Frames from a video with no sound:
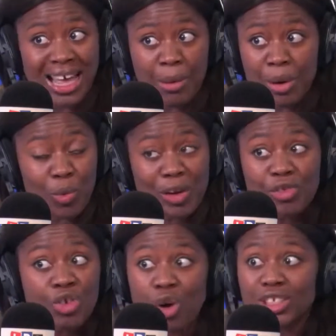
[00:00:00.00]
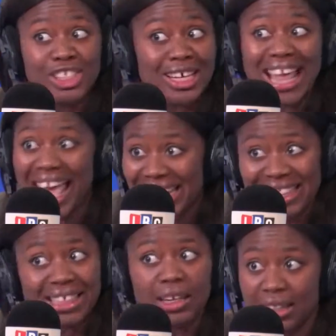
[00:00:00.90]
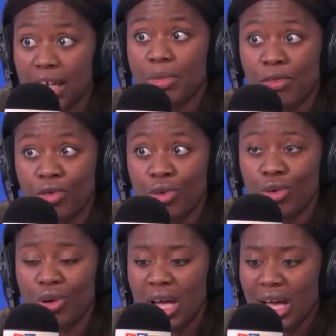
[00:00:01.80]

I mean, we've not done anything like that before.